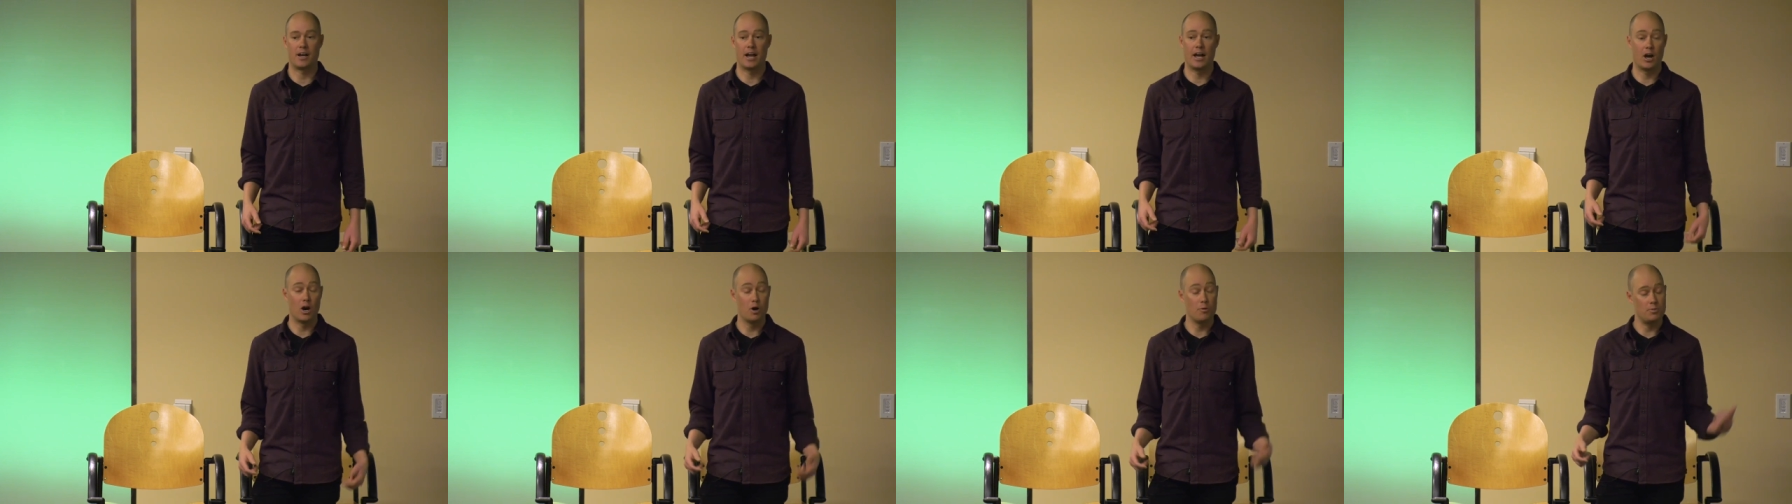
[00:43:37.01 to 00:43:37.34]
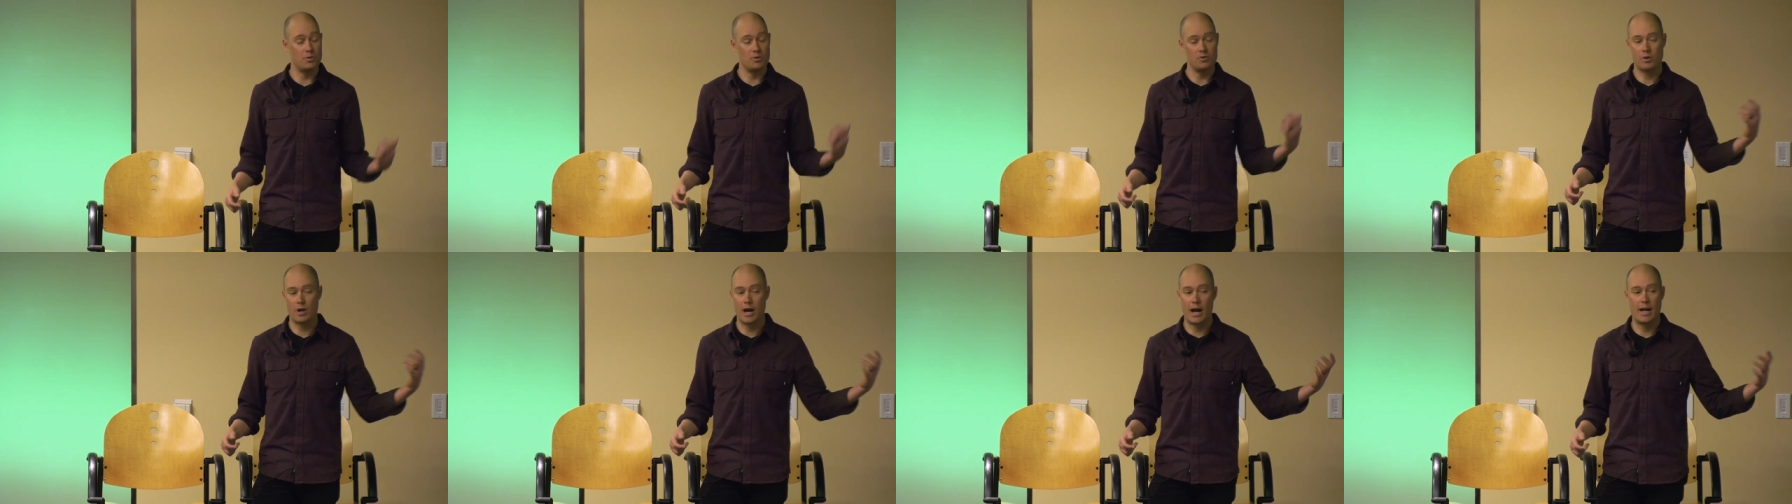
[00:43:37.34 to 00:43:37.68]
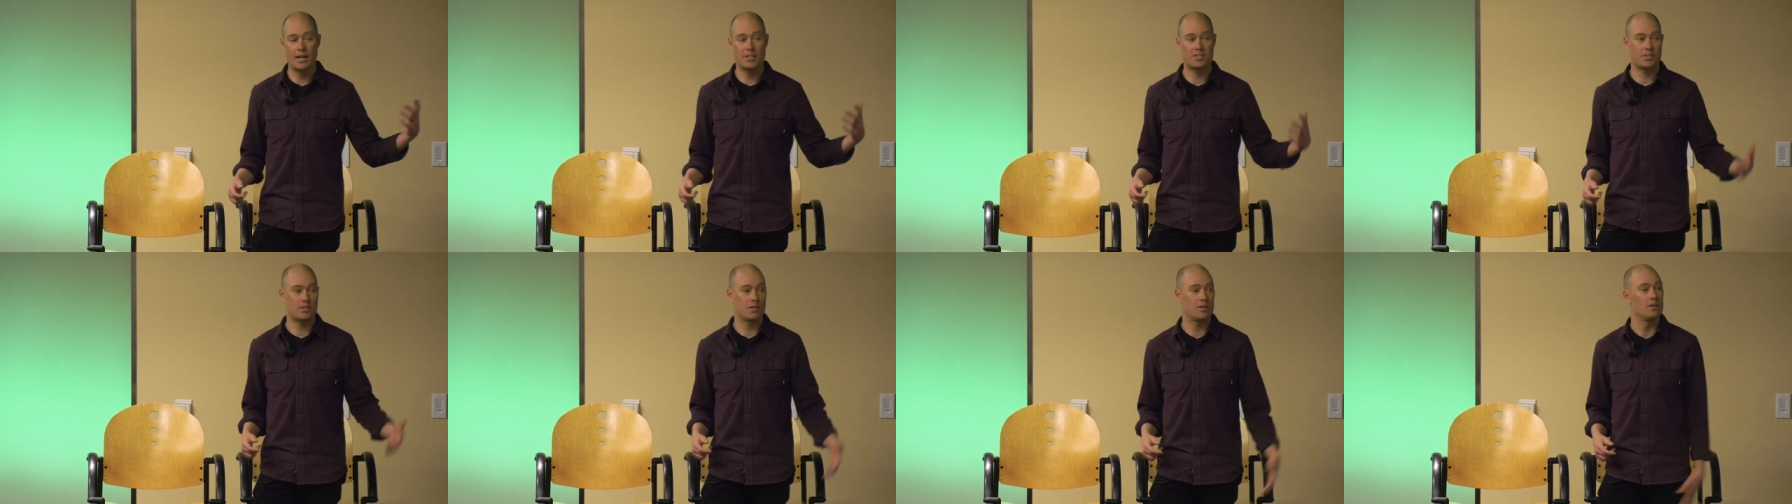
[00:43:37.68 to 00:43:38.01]
And I hope you
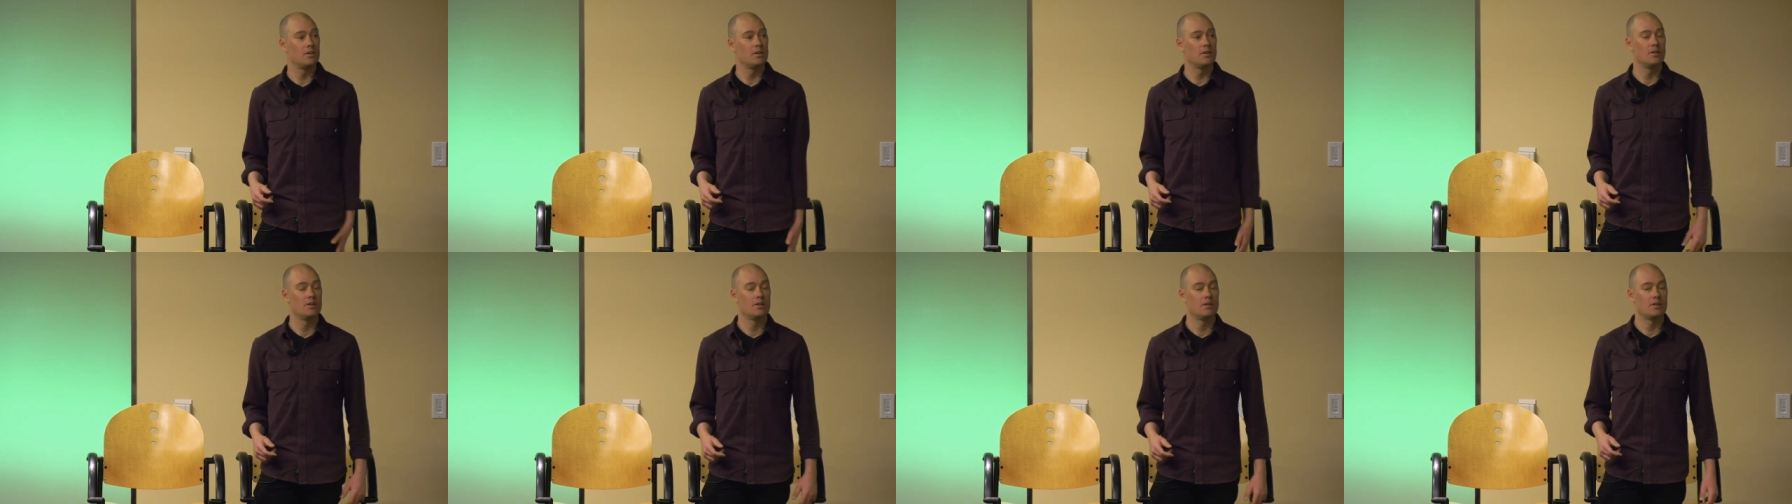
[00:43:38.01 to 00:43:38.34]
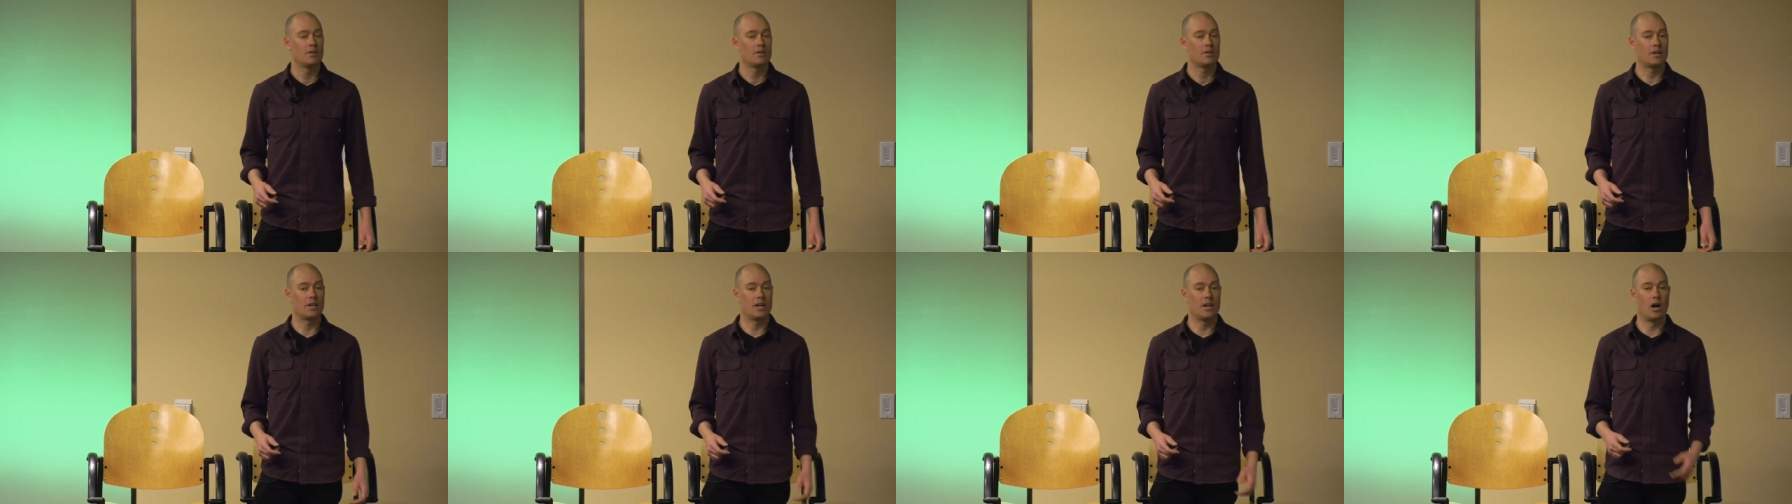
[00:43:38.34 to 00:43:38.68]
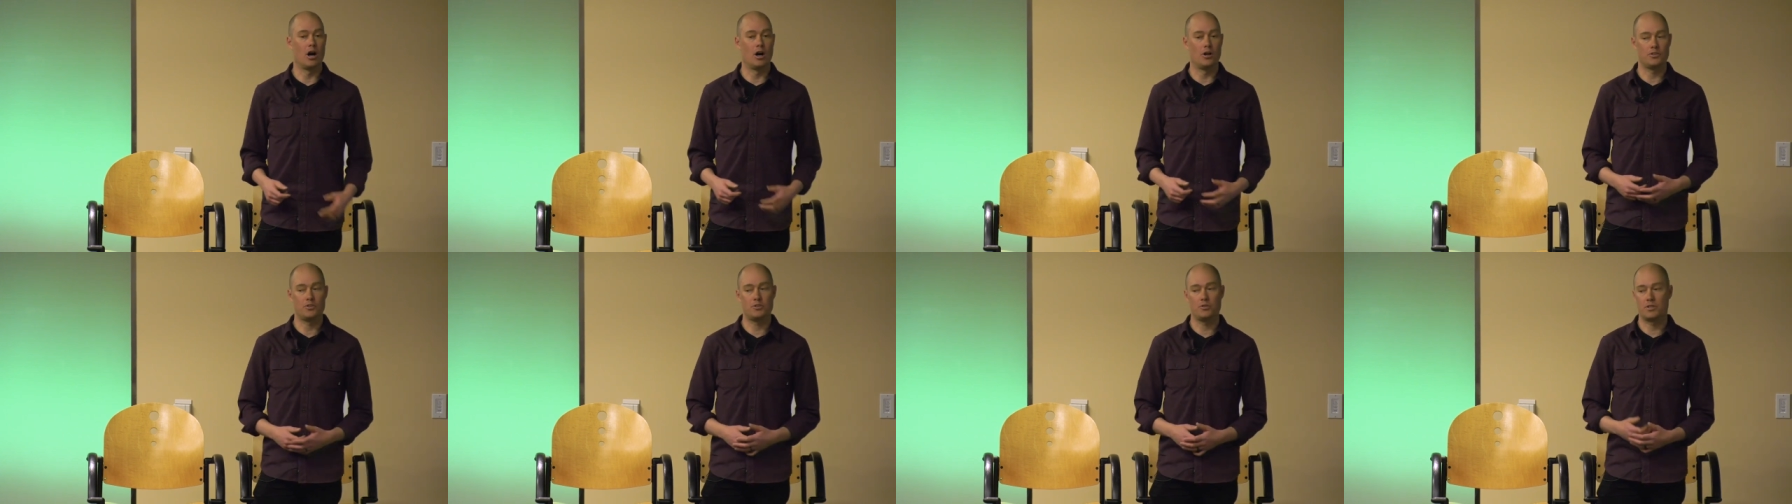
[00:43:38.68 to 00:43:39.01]
guys can
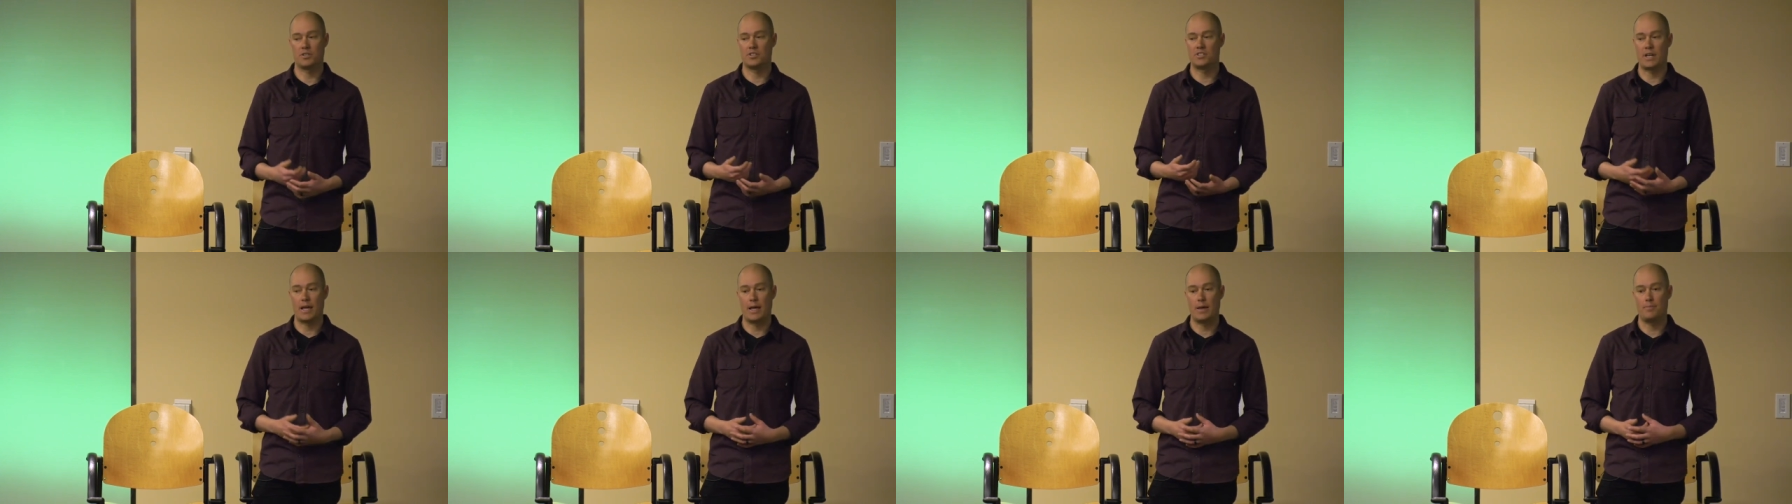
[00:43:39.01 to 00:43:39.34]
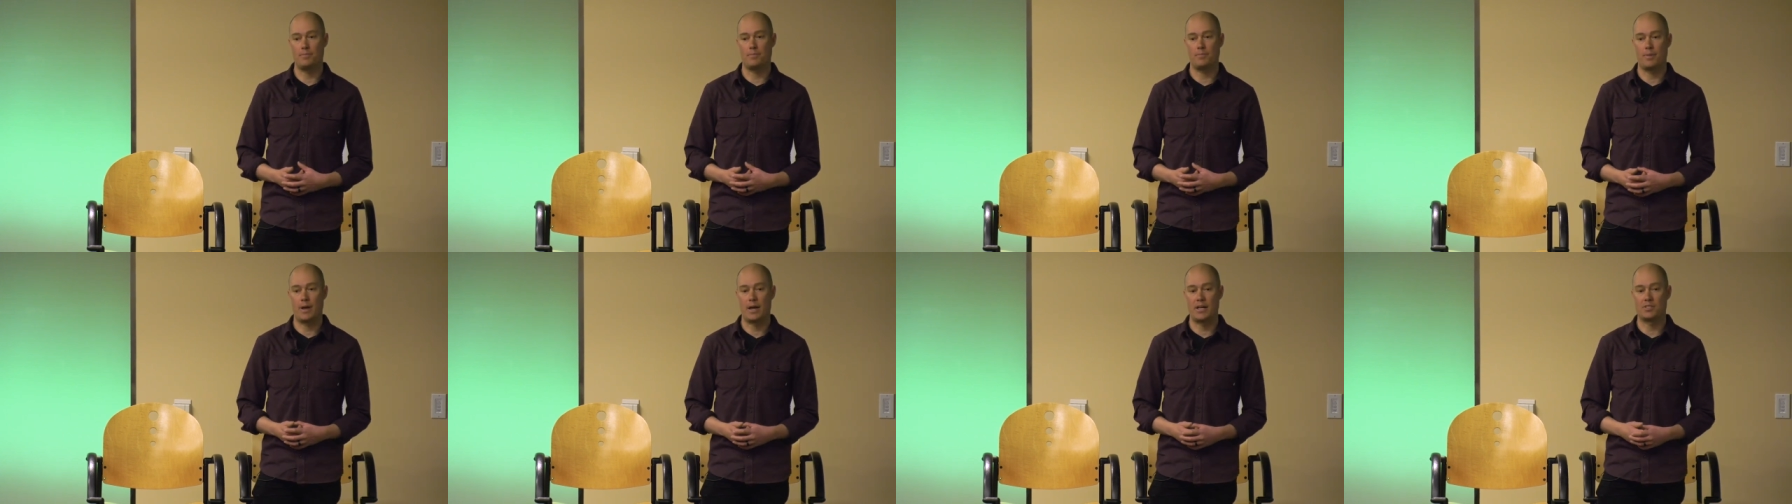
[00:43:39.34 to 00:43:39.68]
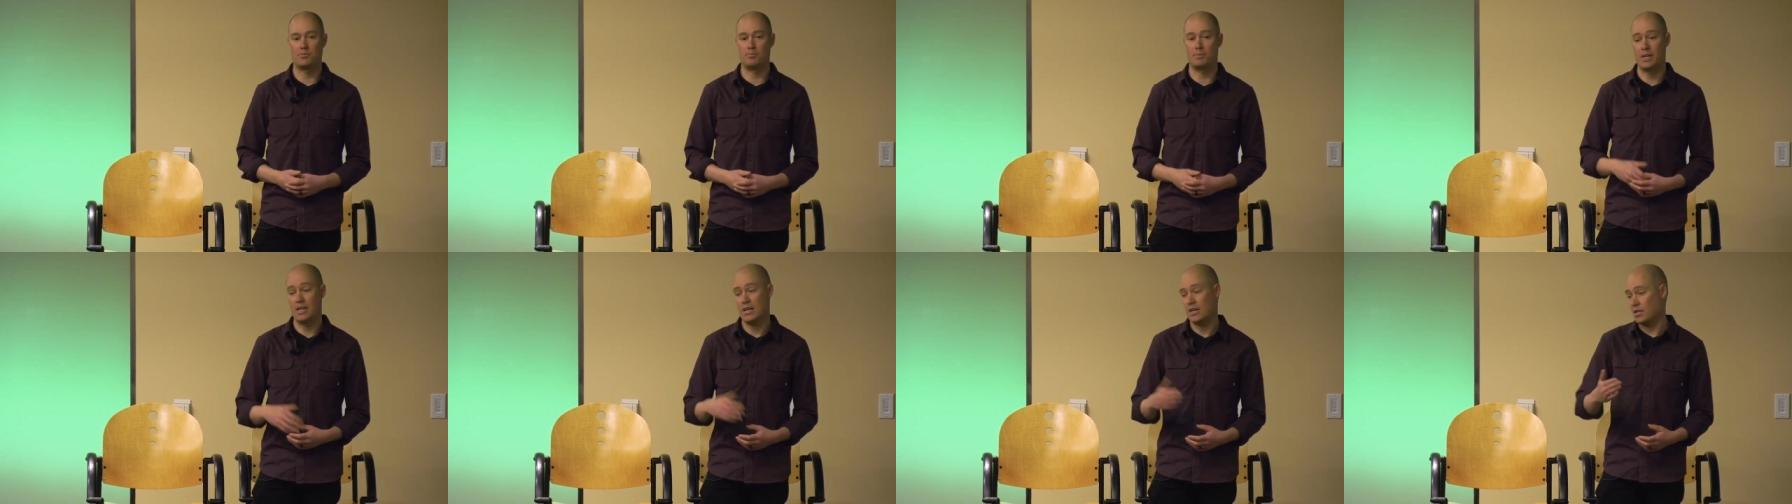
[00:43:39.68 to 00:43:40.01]
all do the same
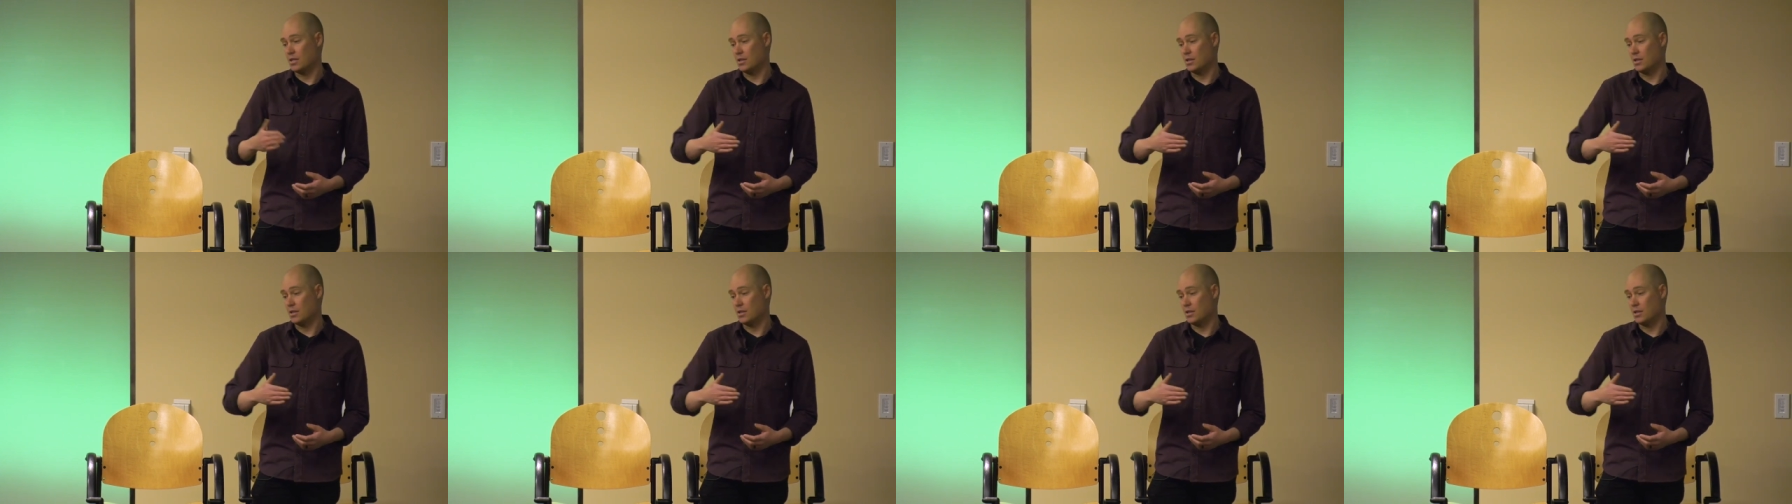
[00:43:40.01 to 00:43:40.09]
as me,